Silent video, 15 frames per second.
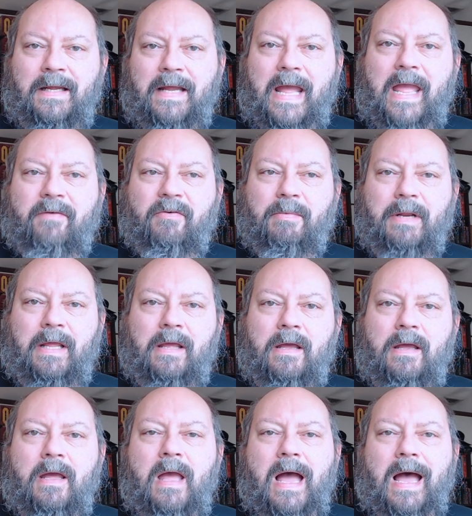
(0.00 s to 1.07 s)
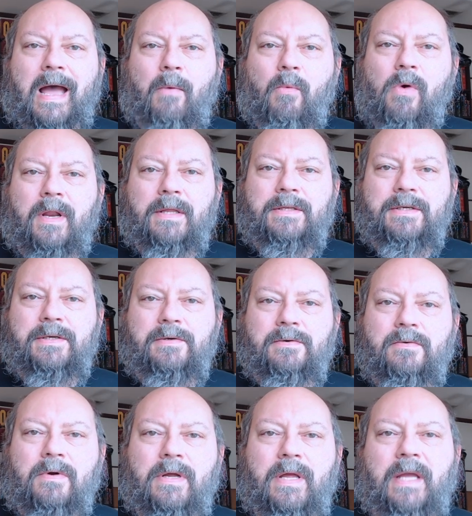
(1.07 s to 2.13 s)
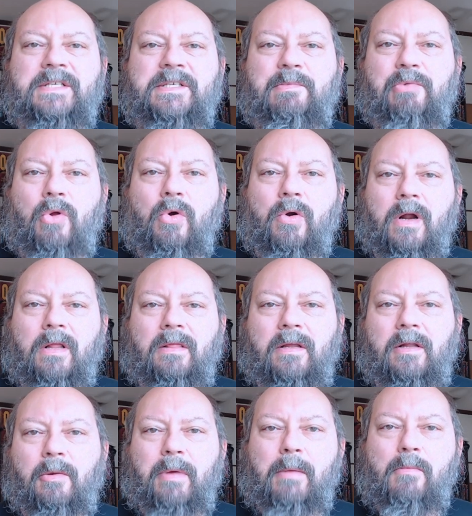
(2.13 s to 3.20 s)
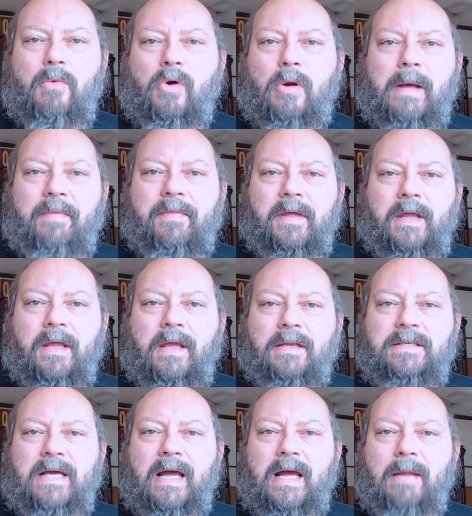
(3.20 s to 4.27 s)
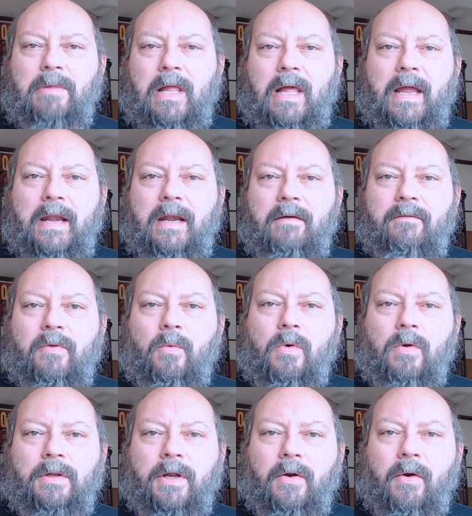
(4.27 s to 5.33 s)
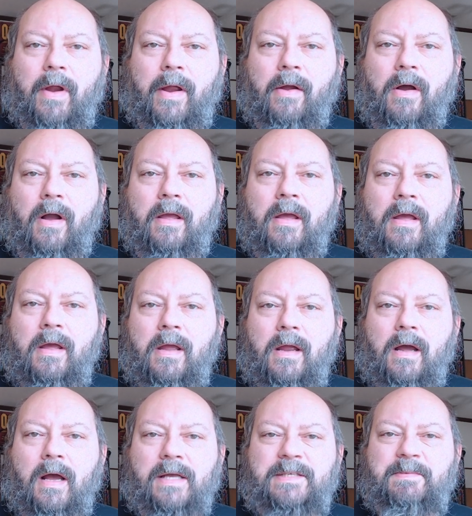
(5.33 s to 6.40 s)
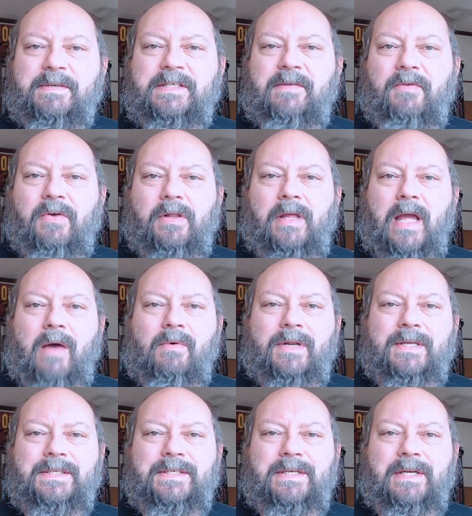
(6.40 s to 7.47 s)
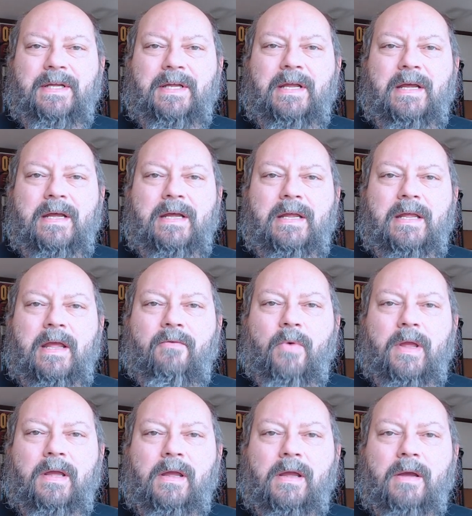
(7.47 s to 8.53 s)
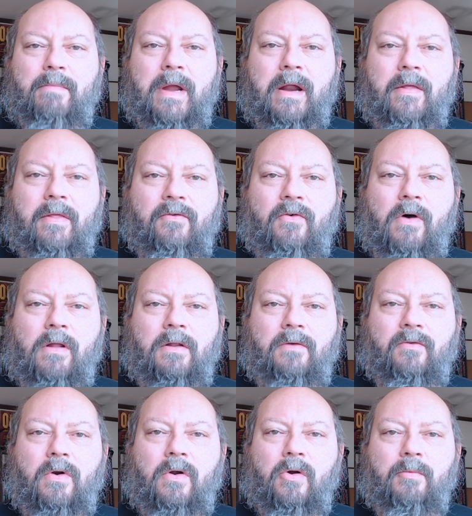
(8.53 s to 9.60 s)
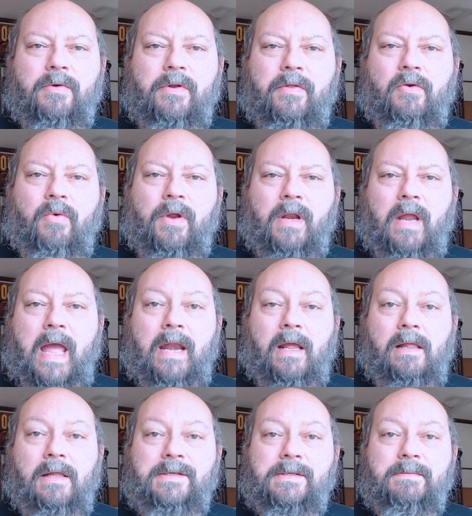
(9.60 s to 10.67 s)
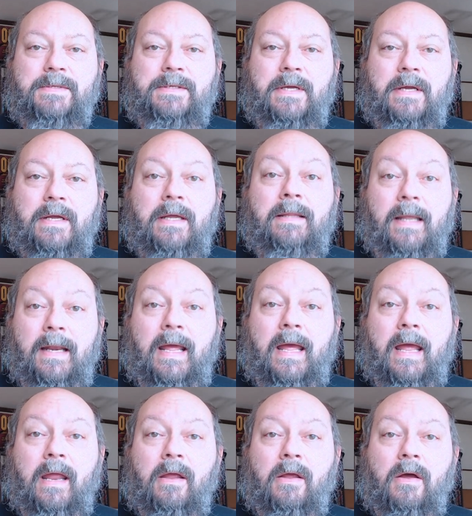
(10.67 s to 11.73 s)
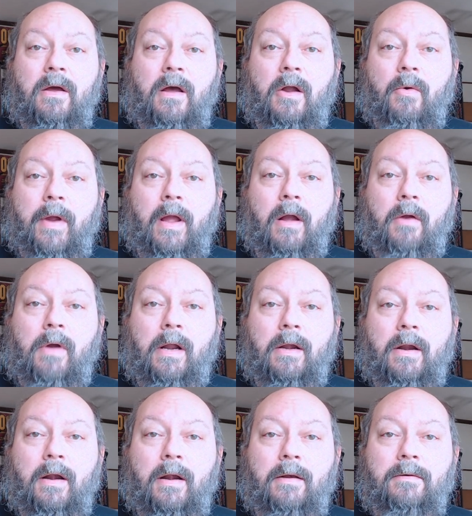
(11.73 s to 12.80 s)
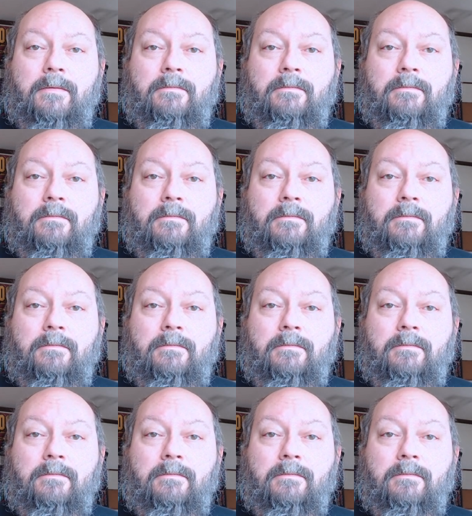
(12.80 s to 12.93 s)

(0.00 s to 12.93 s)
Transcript: Hey everybody, I wanted to uh, explore a little bit more about the uh, timeline of the world of Greyhawk. Uh, specifically, I want to see if we can compare the fall of Rome to the twin cataclysms. Today on Greyhawk Grognard.